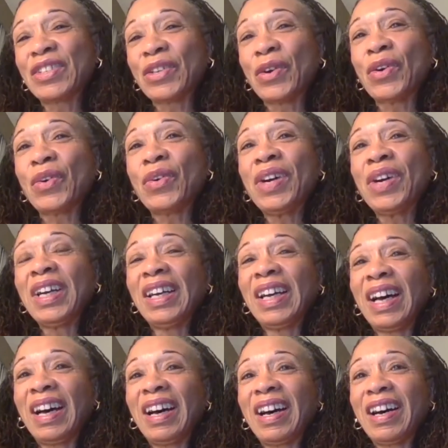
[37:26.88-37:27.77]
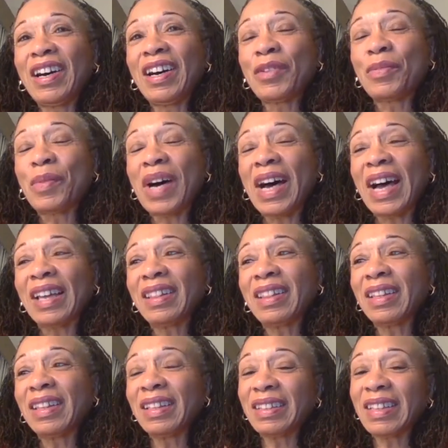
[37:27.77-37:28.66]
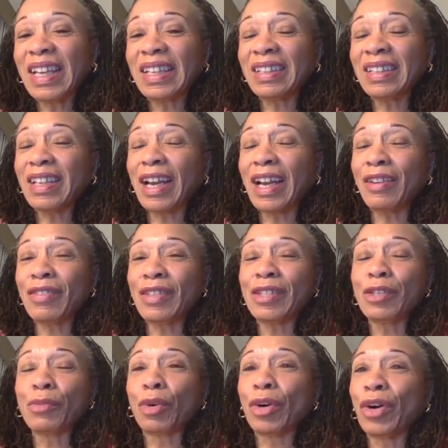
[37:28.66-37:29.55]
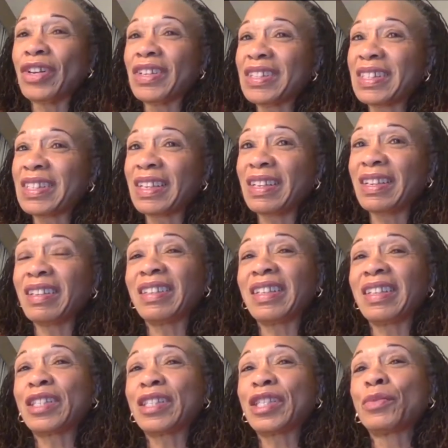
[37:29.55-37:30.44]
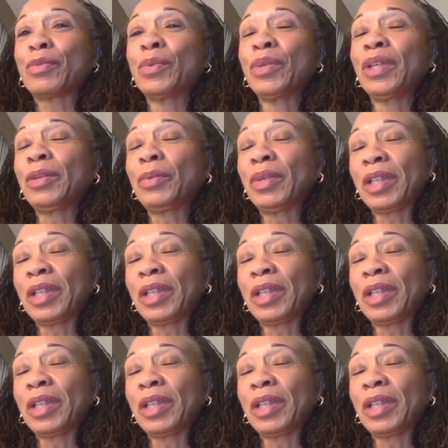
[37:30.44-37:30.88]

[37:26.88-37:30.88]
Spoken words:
So I think that obviously we're all saying that it's really,